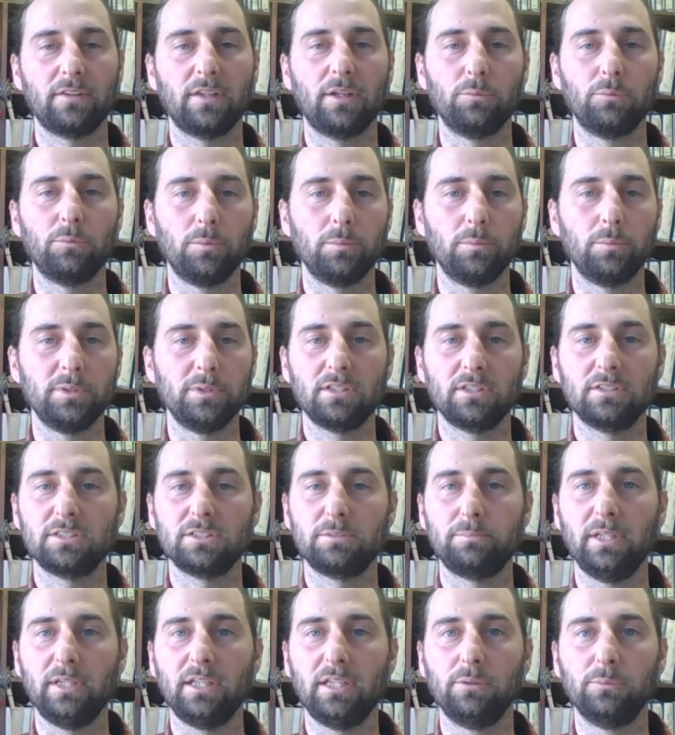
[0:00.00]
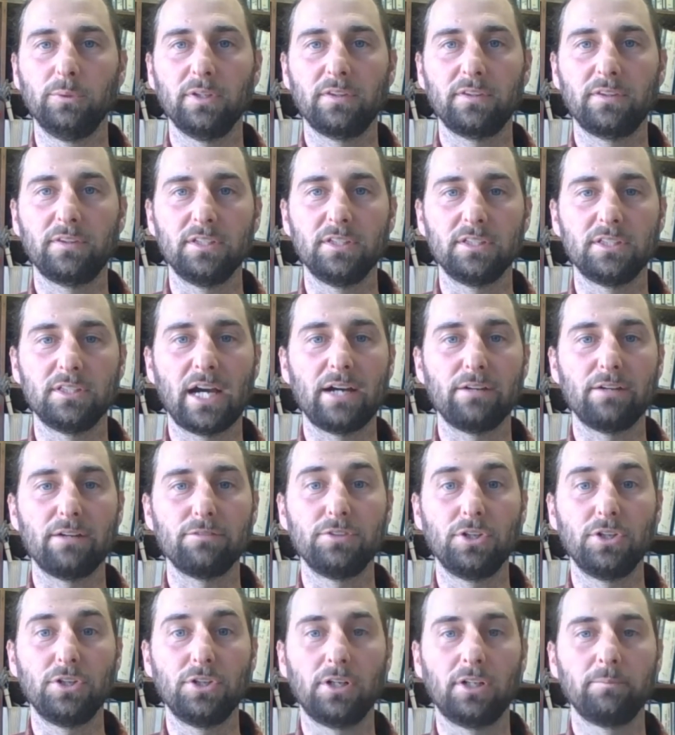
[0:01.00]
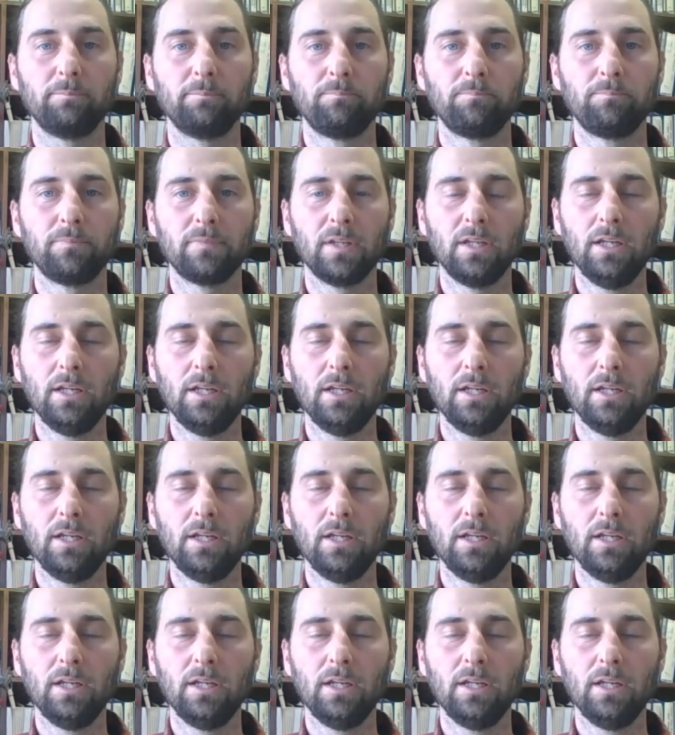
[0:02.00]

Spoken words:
and we'll be speaking with Nadav Nur.